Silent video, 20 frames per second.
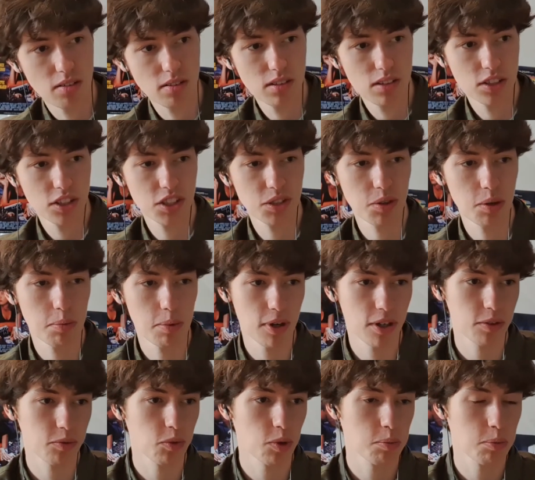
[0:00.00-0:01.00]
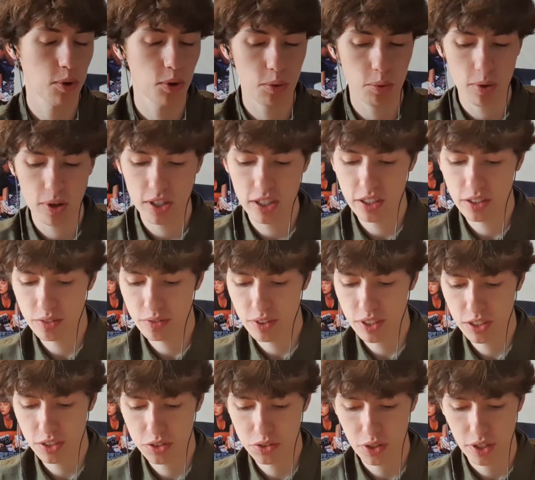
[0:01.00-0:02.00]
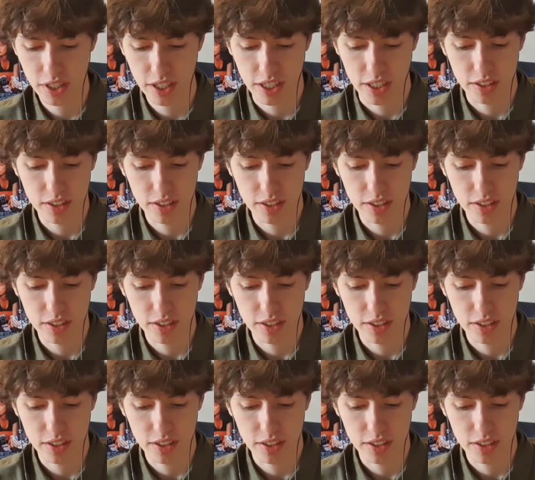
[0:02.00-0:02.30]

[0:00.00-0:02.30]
So we're both working on videos right now.